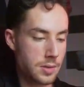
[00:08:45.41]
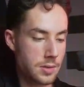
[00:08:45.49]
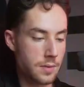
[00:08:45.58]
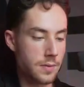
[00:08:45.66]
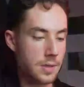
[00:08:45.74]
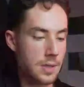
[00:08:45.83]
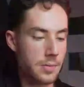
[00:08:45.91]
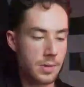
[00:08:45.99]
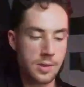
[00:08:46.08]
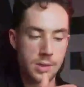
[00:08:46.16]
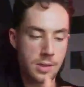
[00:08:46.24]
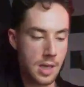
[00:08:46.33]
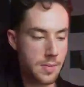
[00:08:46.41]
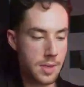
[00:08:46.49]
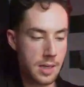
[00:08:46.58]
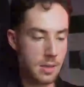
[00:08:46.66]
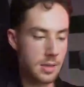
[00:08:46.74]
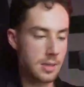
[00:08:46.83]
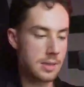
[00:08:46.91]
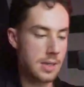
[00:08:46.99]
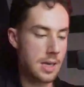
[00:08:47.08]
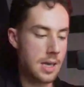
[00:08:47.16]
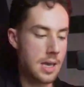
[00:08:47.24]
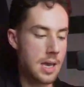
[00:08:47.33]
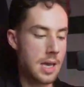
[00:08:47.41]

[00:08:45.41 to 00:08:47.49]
So for example, let's just hypothetically say